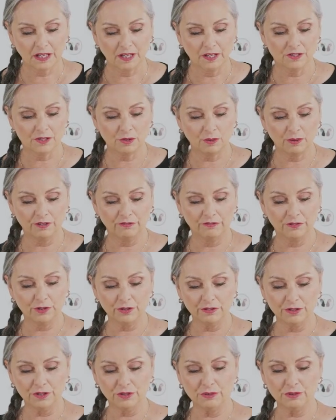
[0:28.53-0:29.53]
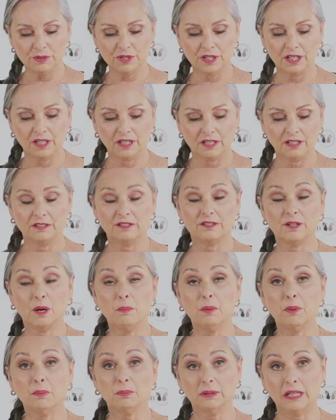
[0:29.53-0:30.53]
So if you're using
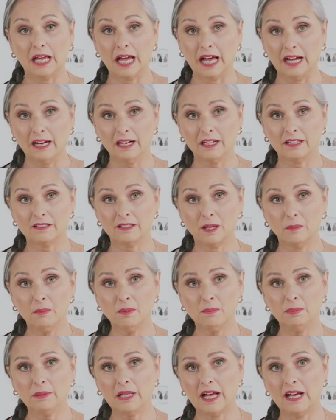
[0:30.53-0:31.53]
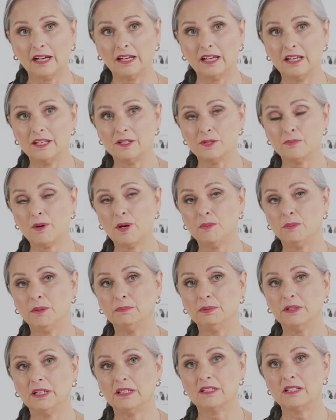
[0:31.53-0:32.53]
double black is Perma
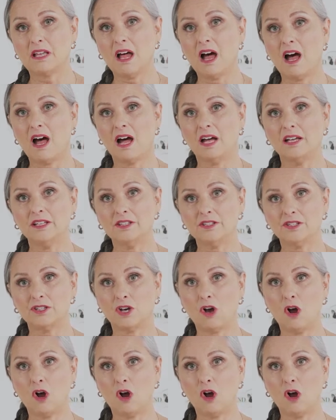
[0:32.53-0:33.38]
Blend's highest